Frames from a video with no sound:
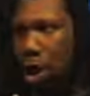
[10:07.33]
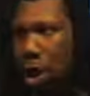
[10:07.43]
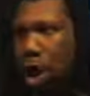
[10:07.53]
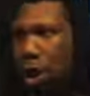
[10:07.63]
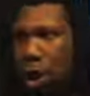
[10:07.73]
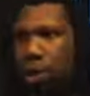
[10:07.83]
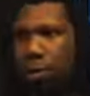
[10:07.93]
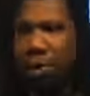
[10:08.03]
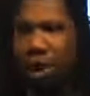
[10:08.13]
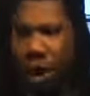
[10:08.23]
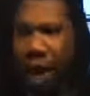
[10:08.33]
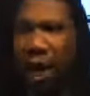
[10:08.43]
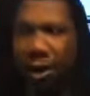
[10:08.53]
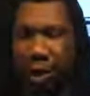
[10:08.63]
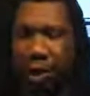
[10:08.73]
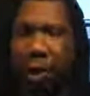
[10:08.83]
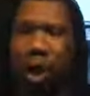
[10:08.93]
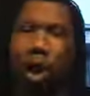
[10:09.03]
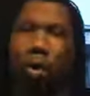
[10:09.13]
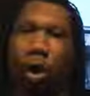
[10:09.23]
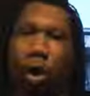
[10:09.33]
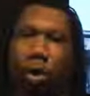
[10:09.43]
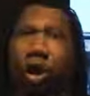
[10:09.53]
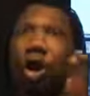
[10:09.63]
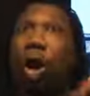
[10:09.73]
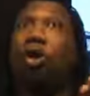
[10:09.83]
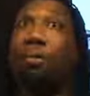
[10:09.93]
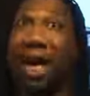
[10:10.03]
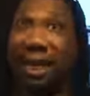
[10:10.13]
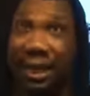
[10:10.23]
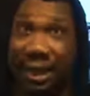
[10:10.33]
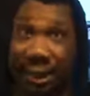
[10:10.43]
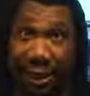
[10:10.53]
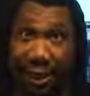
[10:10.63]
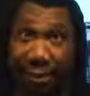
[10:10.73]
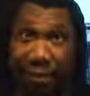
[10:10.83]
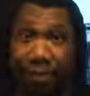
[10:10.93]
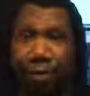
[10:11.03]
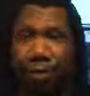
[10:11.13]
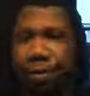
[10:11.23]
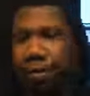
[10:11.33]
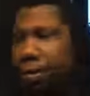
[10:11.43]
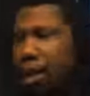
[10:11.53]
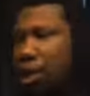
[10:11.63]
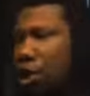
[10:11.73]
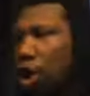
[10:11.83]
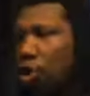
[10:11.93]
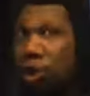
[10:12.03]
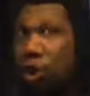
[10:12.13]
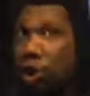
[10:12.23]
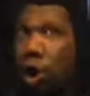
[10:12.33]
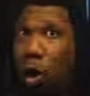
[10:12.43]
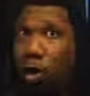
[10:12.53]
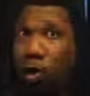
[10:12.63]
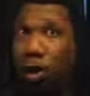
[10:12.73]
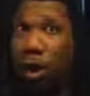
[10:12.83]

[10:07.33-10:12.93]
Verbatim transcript: early humans, the cutters, were called stonemasons. Starts with stone.